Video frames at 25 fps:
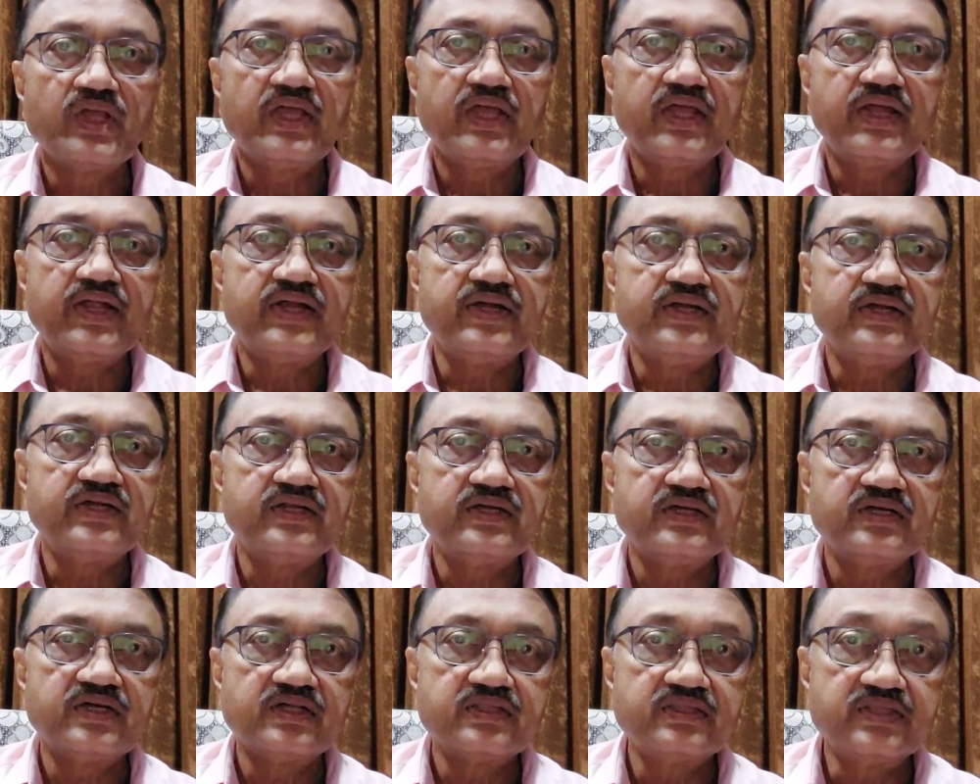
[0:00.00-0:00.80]

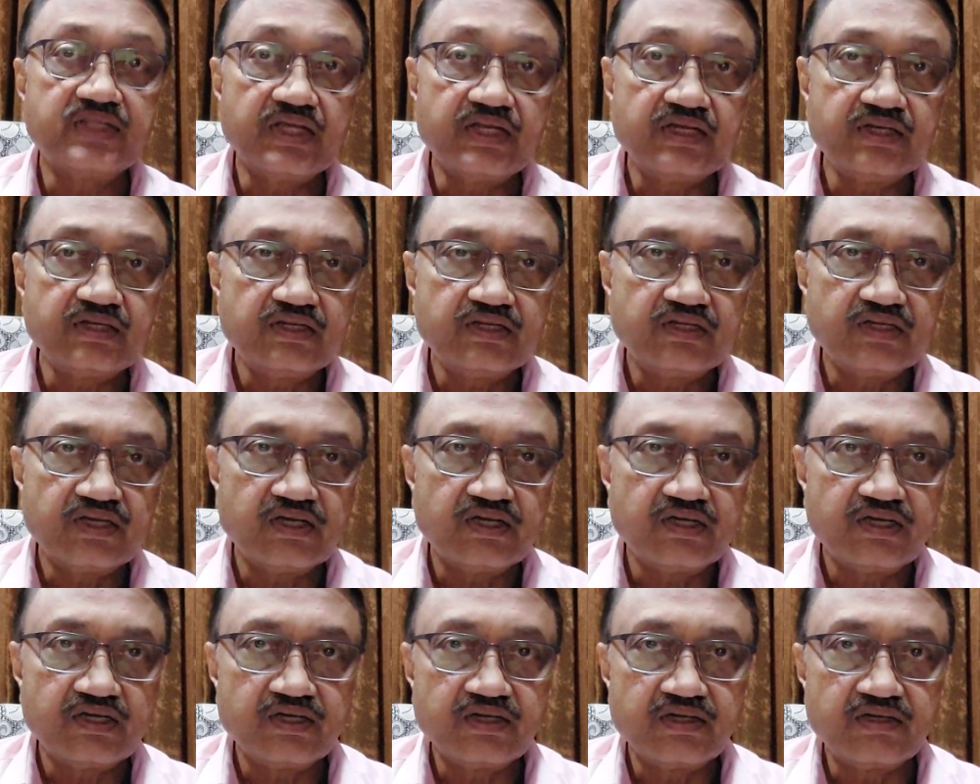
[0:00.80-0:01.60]
And then
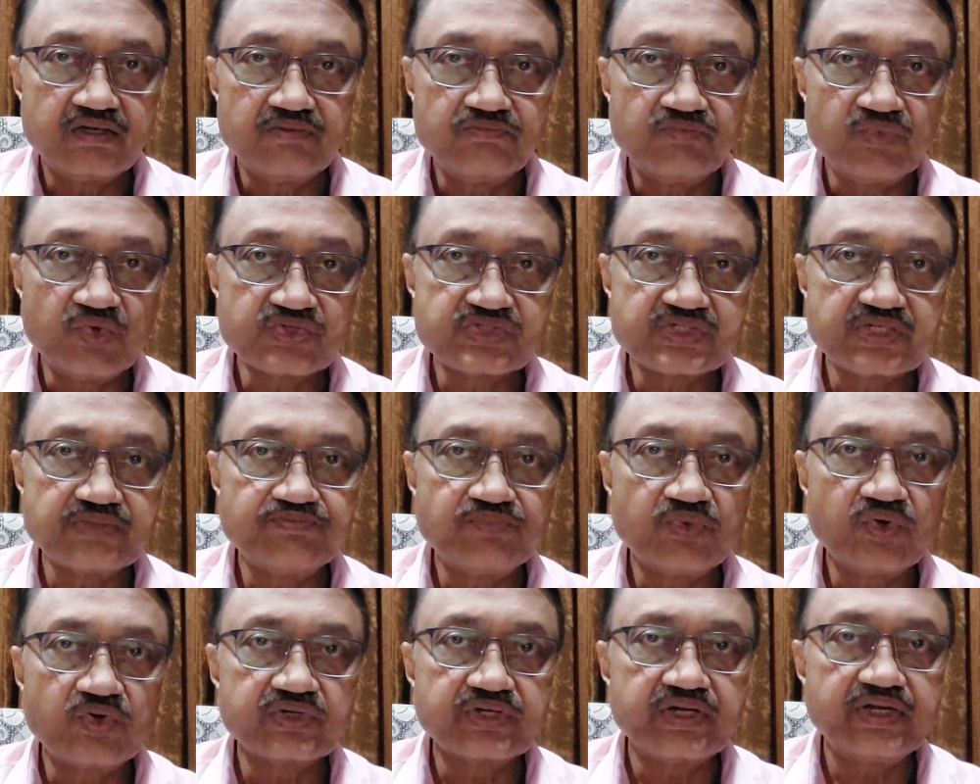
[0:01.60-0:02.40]
most
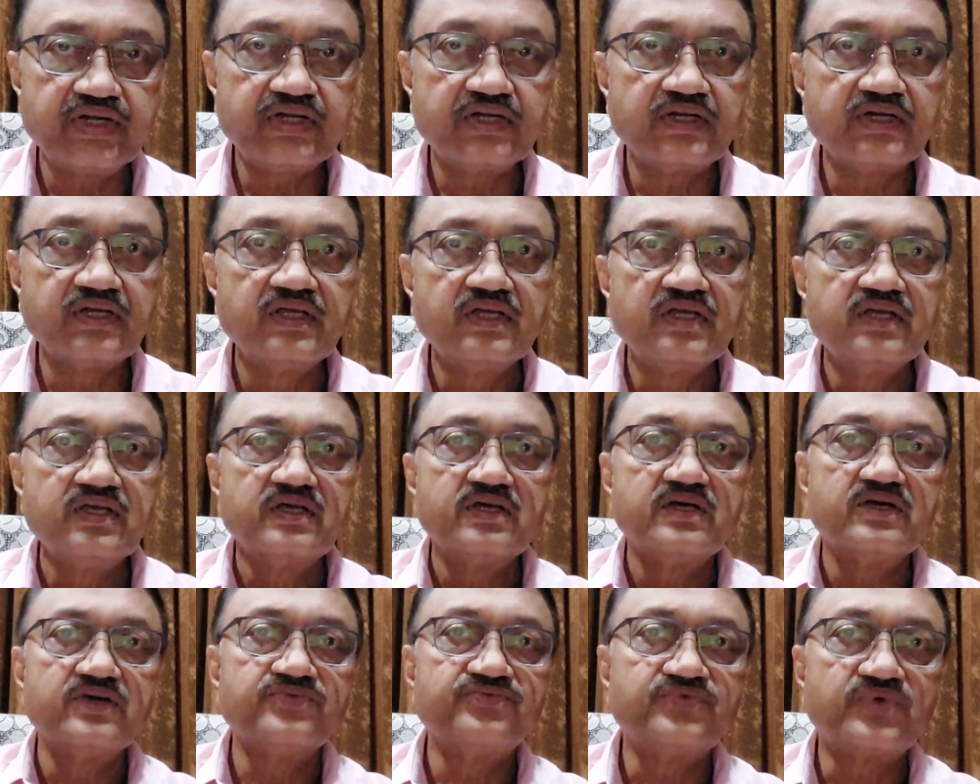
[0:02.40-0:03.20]
important
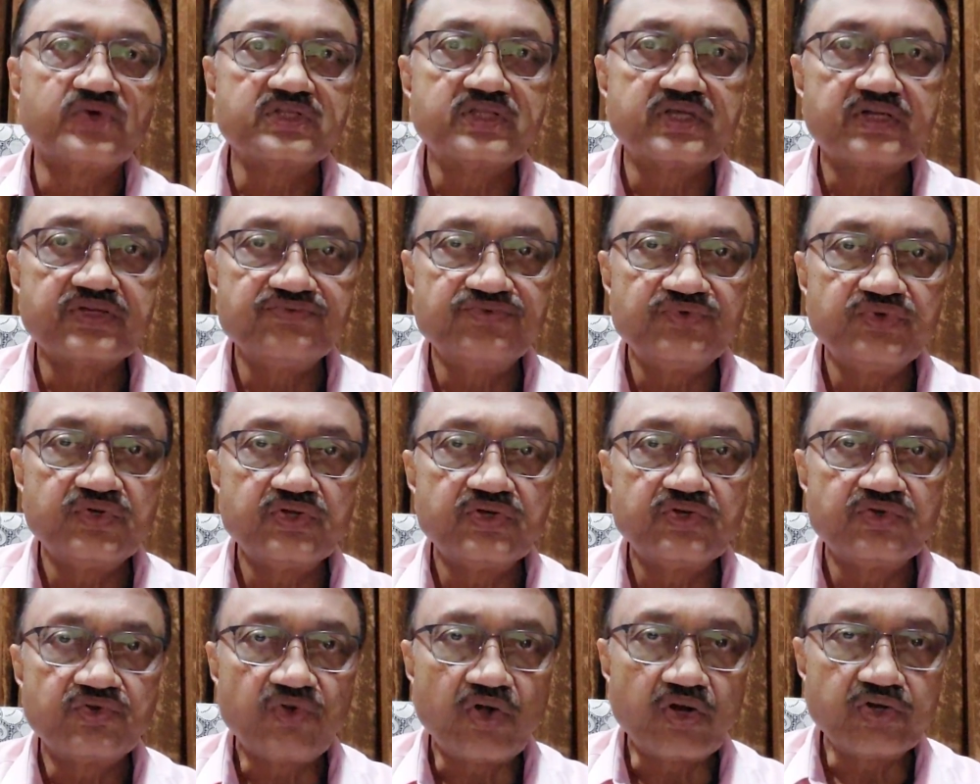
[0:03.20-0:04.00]
for the
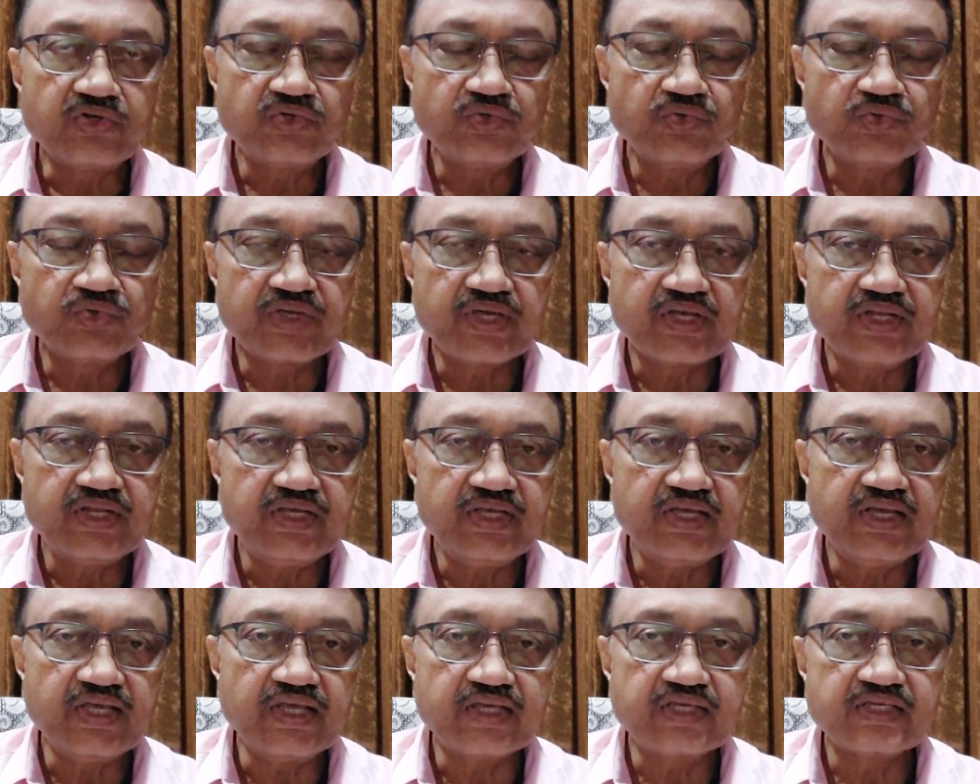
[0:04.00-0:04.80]
reviewer not to
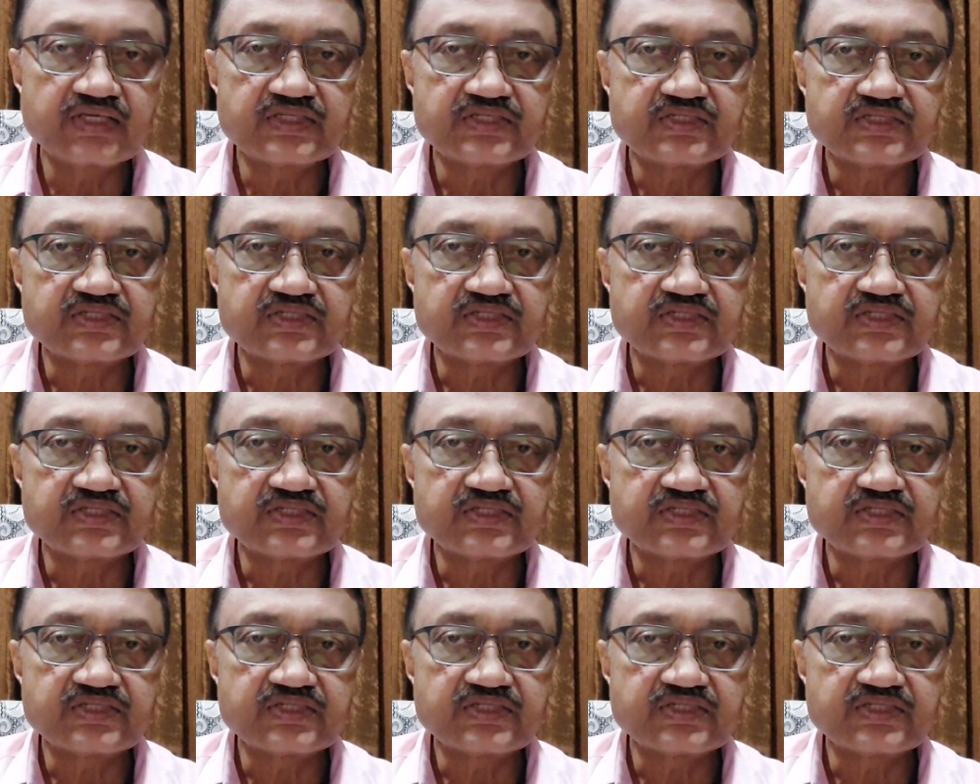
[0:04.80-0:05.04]
carry any